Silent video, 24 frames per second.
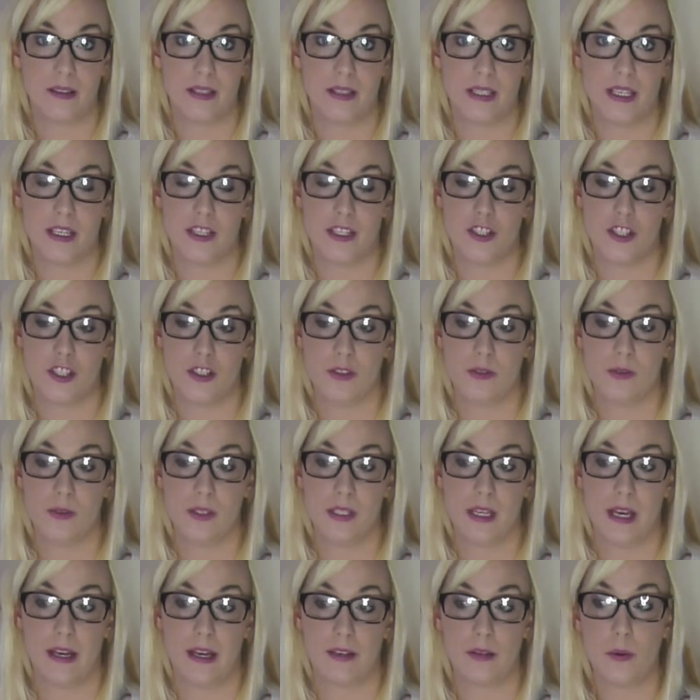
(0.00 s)
the issues
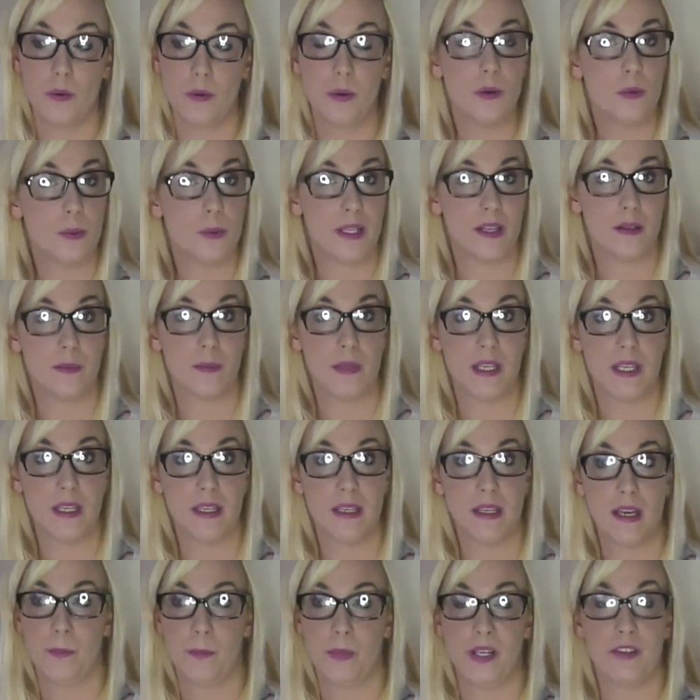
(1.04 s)
at all with me,
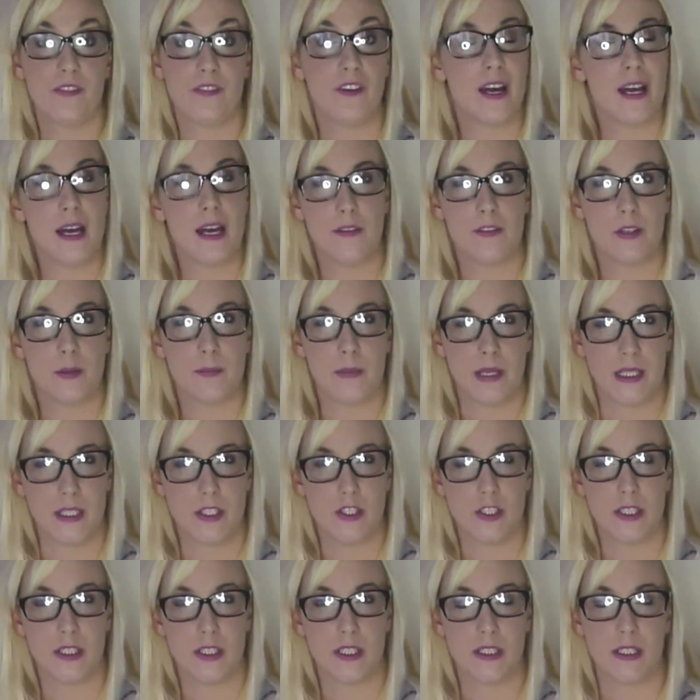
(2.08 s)
but if I ever
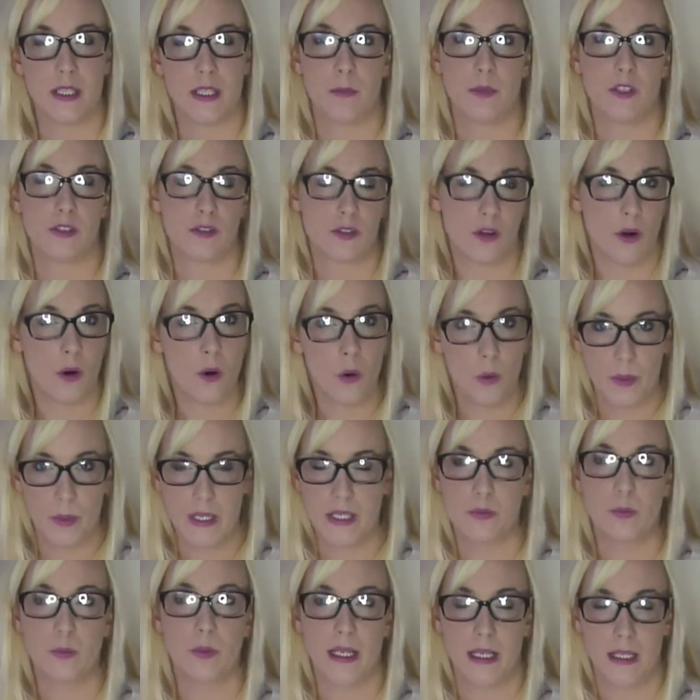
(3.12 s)
mentioned it, they were
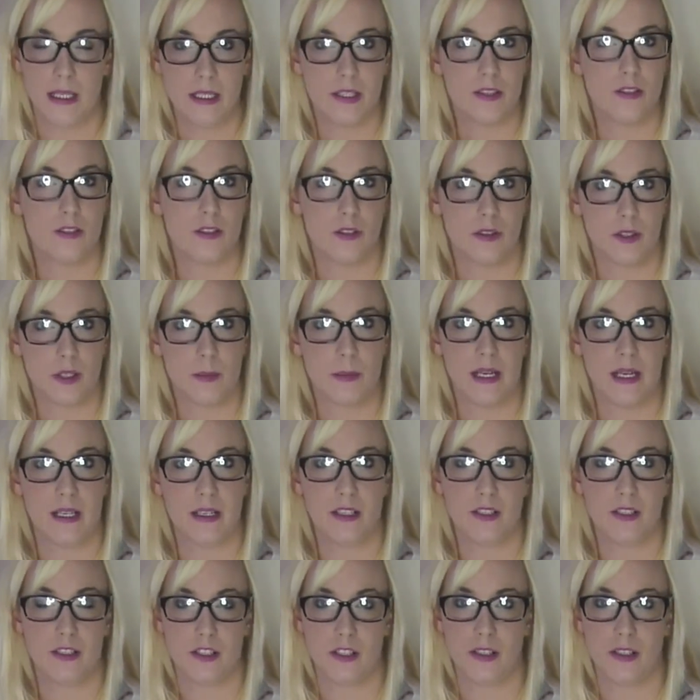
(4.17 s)
always willing to talk about
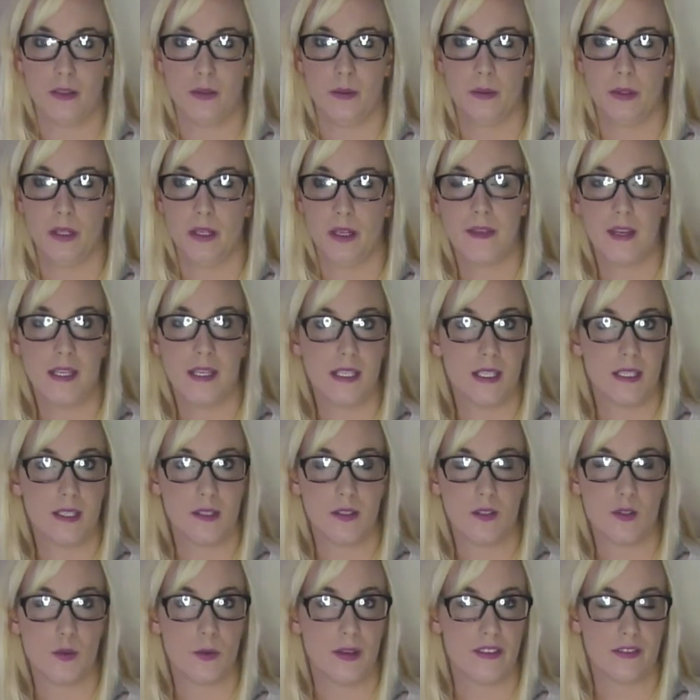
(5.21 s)
it too. They
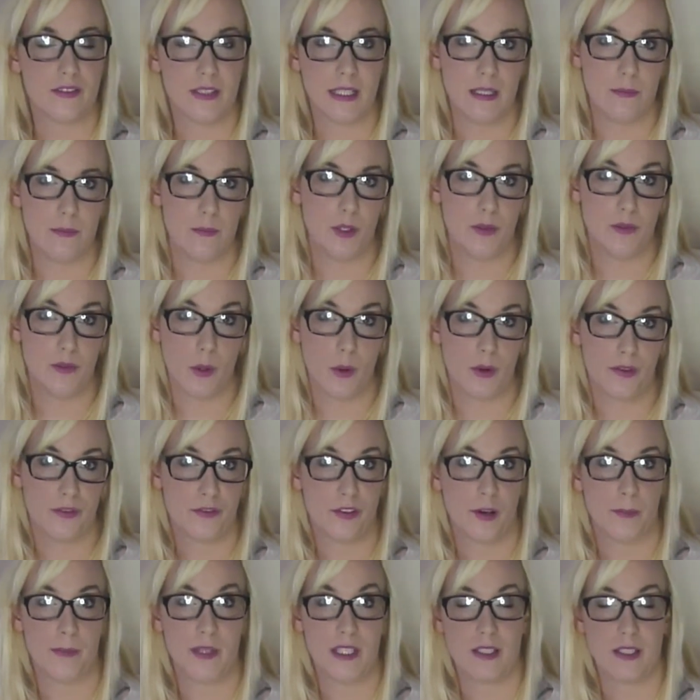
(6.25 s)
didn't swiftly move off
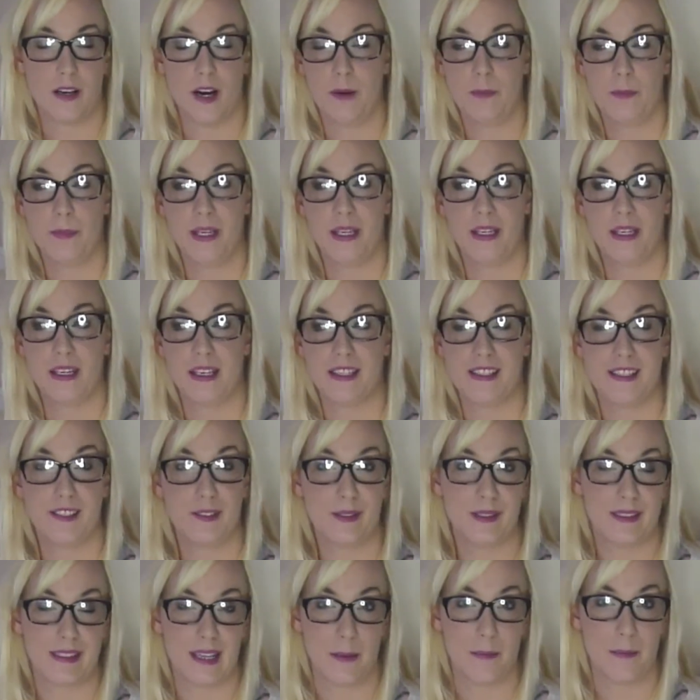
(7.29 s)
from the topic as
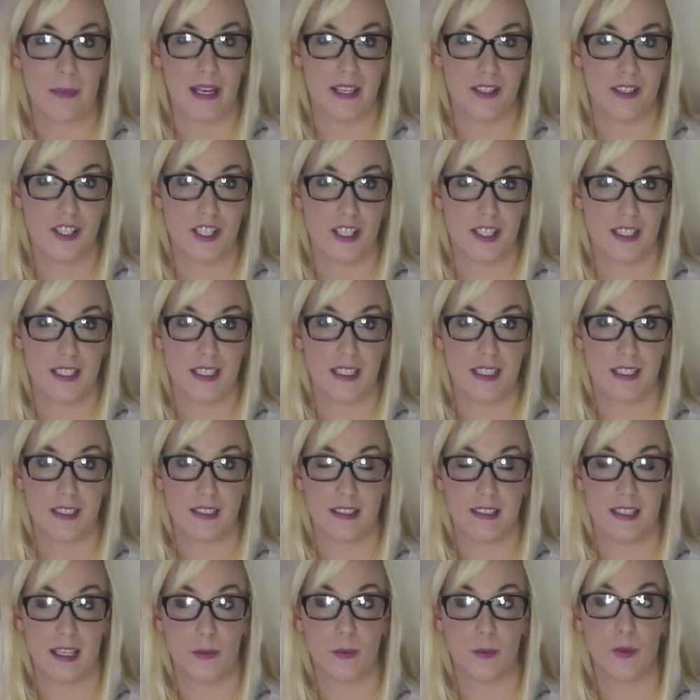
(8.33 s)
soon as I mentioned it.
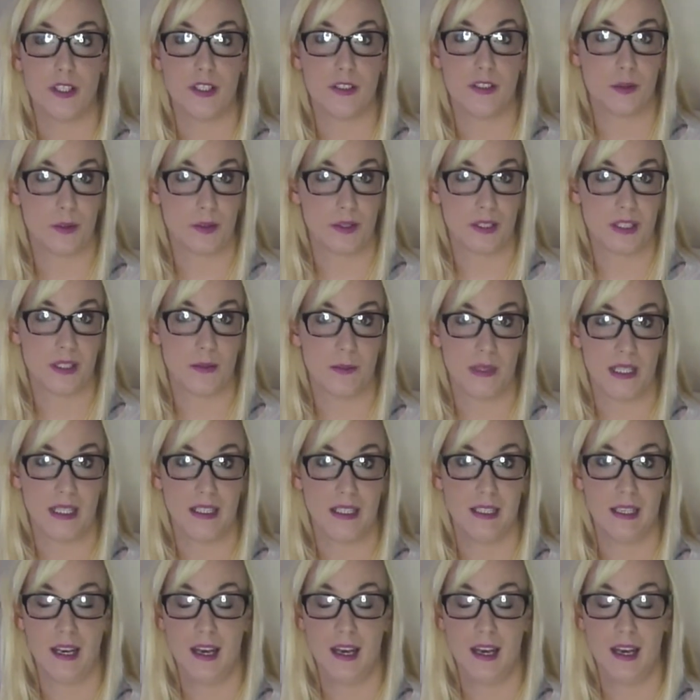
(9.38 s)
They would talk to me,